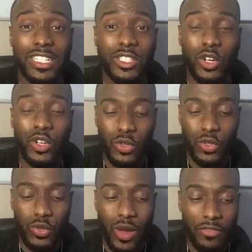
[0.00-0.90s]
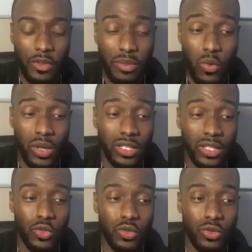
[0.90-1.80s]
So you have to be willing
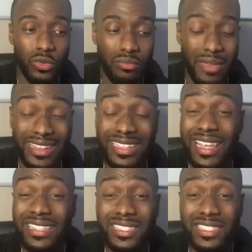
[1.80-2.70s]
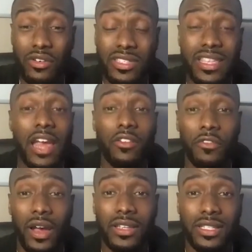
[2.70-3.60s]
to make the necessary
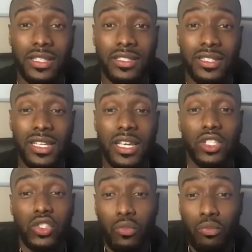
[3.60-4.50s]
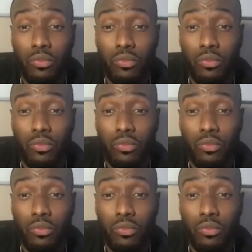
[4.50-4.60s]
sacrifices to